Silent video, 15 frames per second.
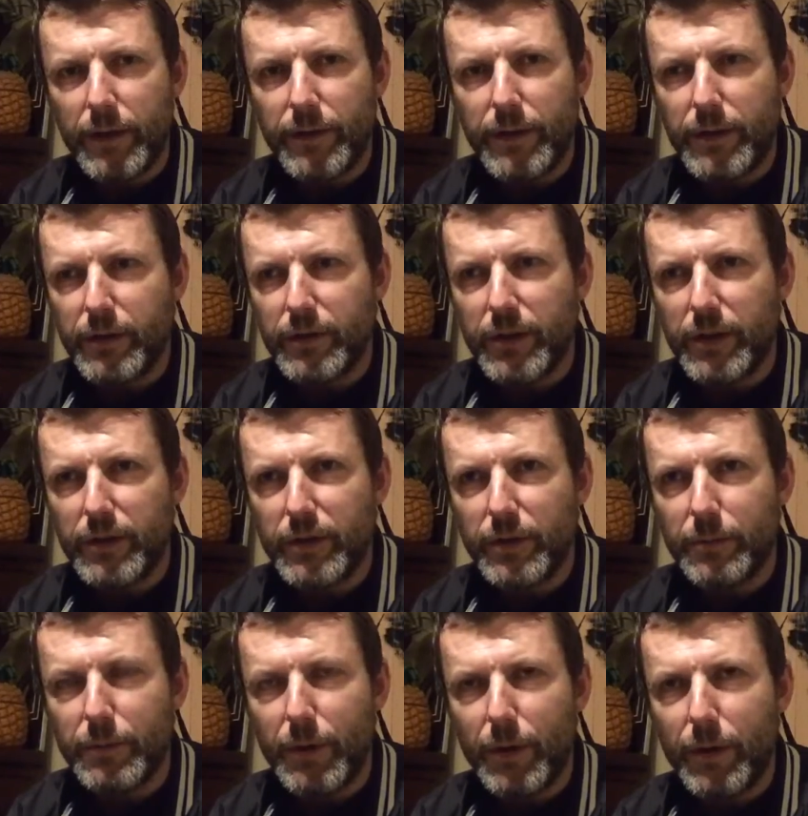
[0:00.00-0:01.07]
And then you see
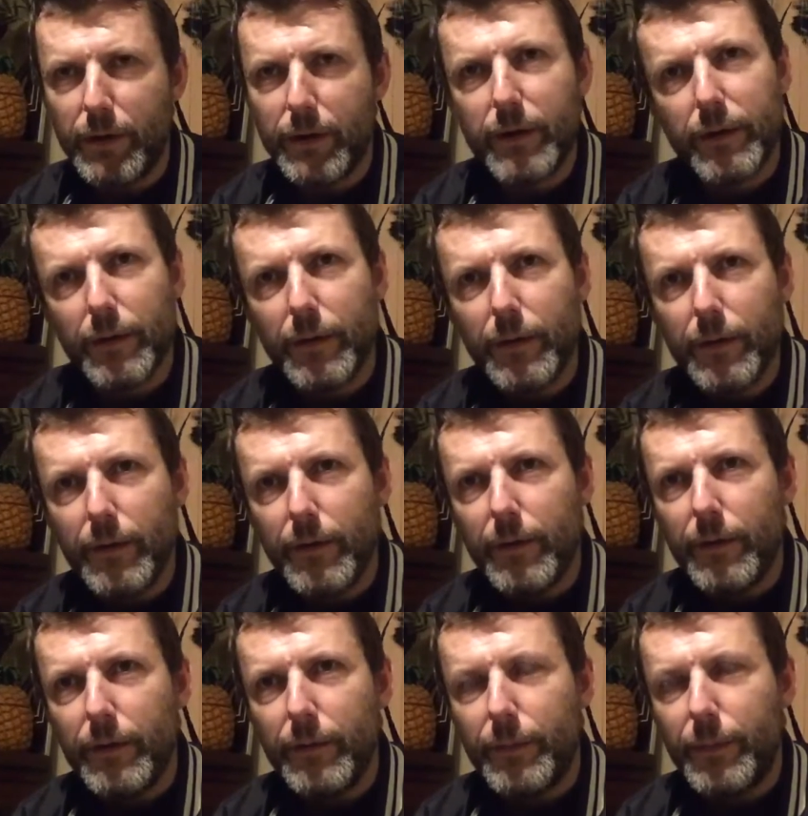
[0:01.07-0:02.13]
some, like,
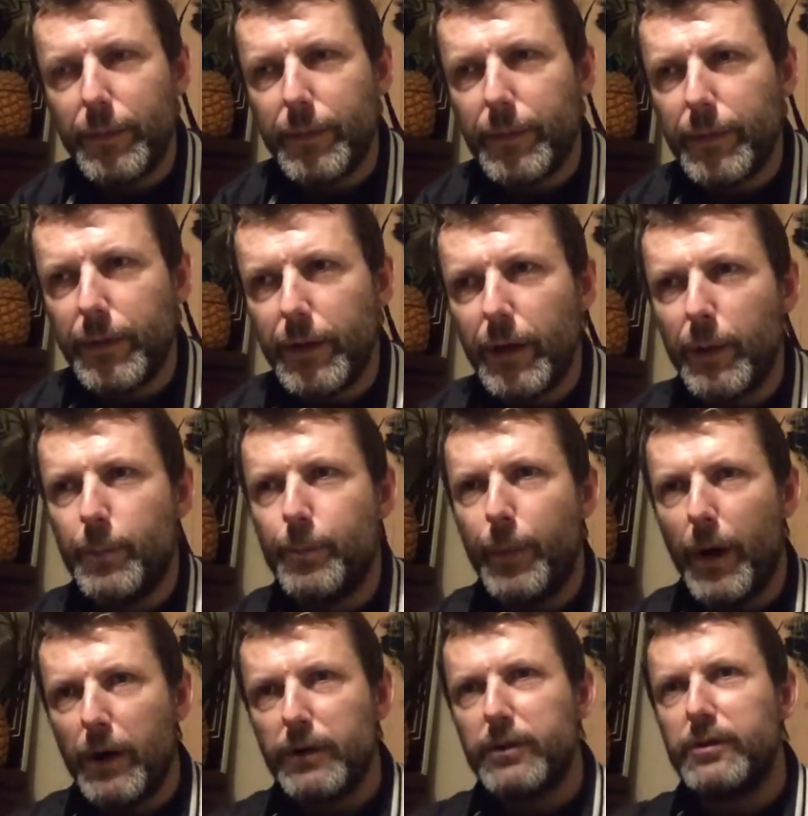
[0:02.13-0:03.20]
you know,
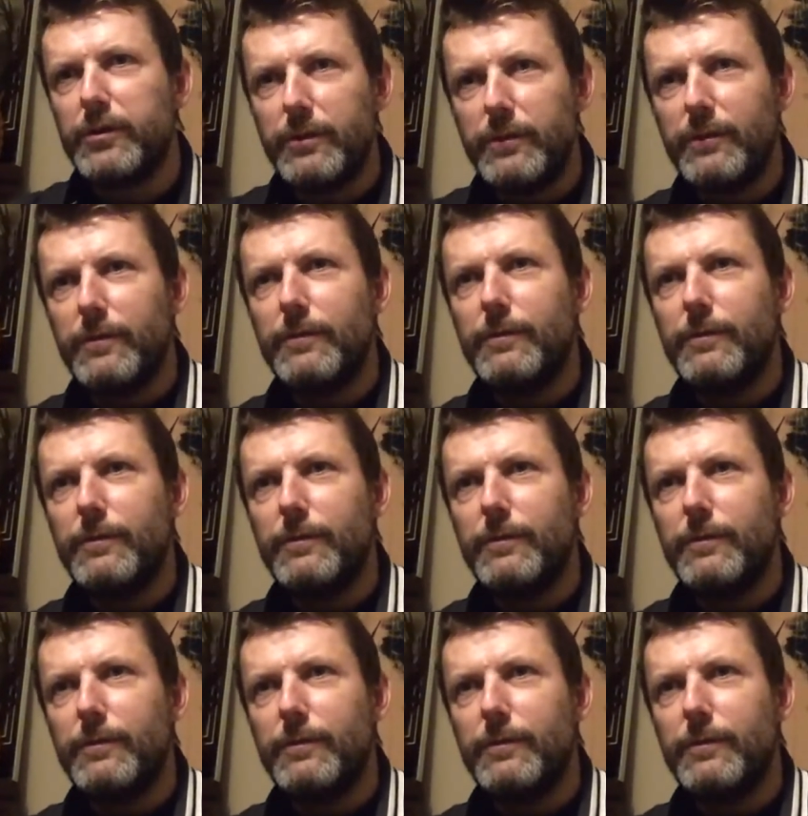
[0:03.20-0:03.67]
boxed